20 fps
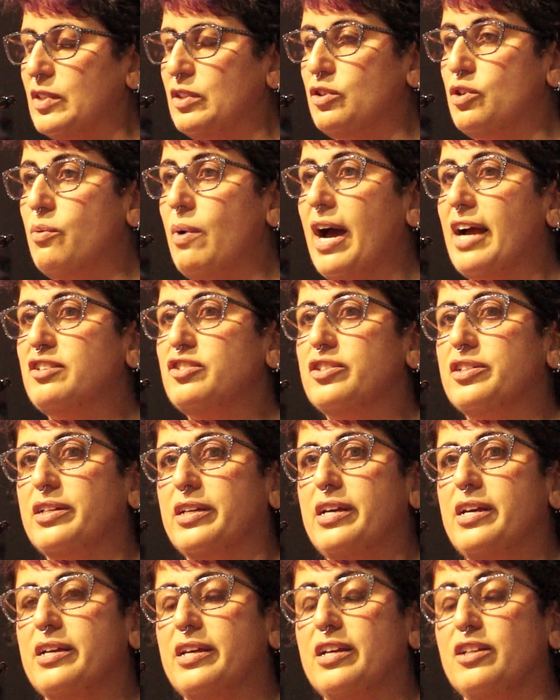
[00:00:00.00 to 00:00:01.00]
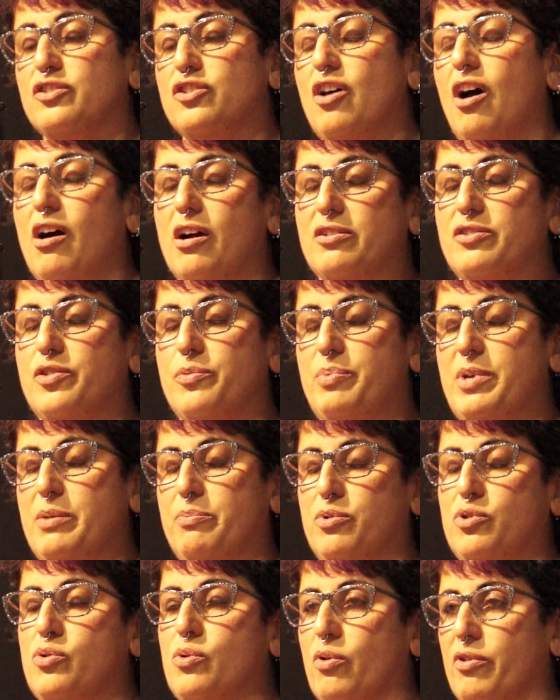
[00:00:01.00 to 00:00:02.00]
you actually can talk to
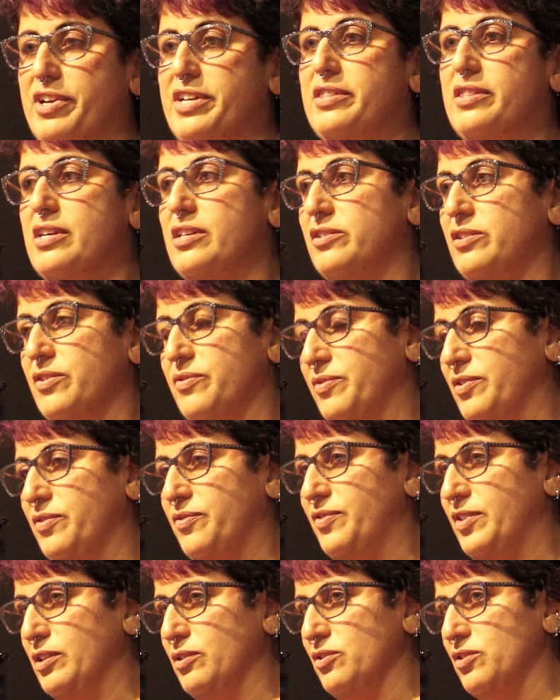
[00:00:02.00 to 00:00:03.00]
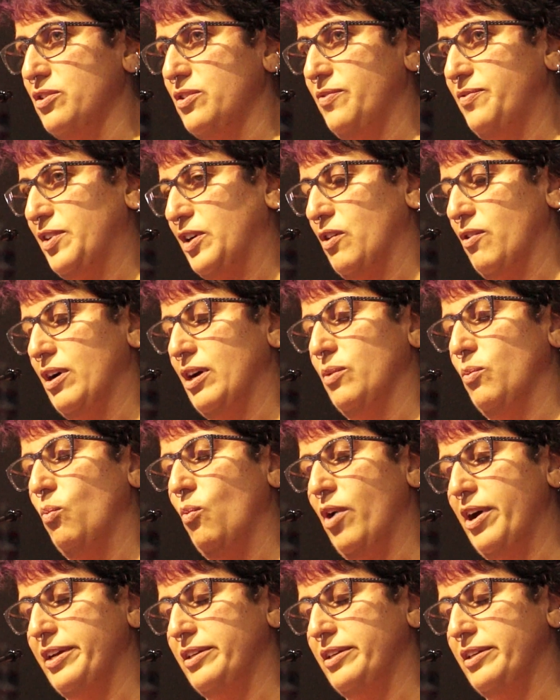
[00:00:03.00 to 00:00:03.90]
people who are in these different fields to figure out